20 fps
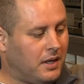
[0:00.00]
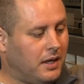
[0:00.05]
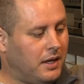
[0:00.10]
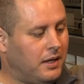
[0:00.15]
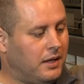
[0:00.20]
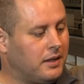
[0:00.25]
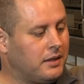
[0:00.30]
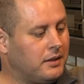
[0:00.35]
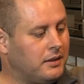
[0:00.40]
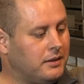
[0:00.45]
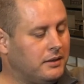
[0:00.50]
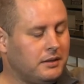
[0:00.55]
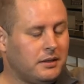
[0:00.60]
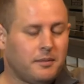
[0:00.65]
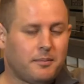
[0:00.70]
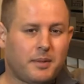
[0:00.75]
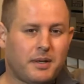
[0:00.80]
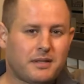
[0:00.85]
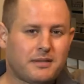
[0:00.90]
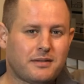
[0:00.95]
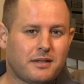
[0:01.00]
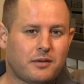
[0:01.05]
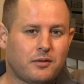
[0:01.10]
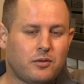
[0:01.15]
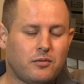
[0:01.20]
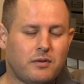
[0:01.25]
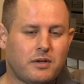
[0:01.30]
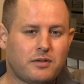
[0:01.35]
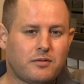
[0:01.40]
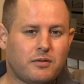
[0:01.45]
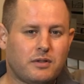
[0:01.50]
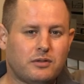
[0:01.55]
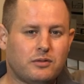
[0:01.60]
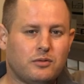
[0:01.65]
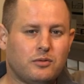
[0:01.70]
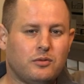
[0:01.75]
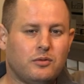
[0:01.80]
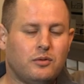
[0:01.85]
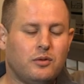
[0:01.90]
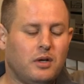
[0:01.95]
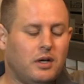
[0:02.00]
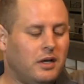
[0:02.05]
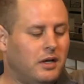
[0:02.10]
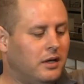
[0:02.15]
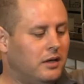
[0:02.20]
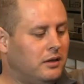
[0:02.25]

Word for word: In the past I always want to